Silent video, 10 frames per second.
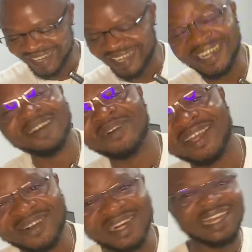
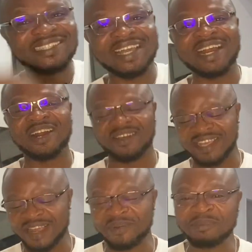Anyway, let's get out of
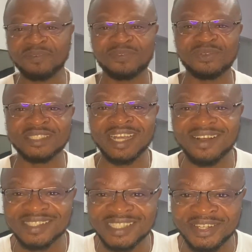here. We move to
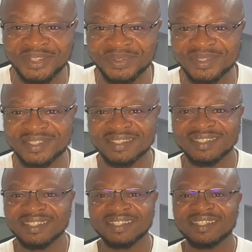Chelsea news.
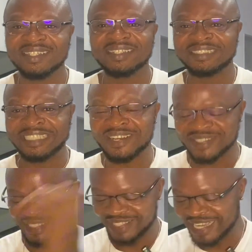
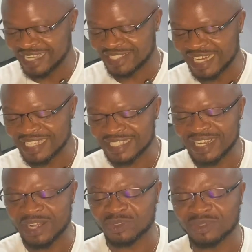Chelsea, yes, let's get
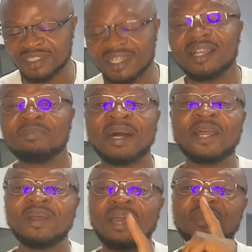out to Chelsea. By the
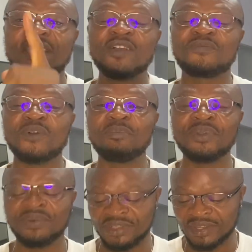way, let me hear from
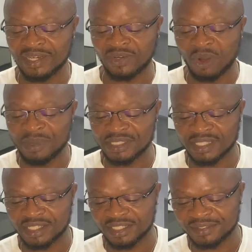you in the comment
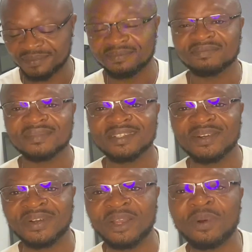section.
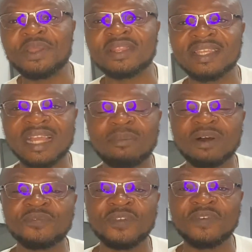Okay, what you think
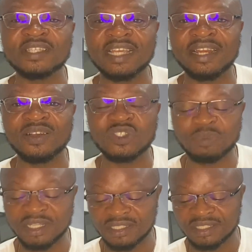about FIFA's
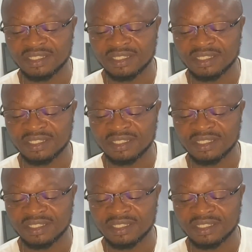announcement.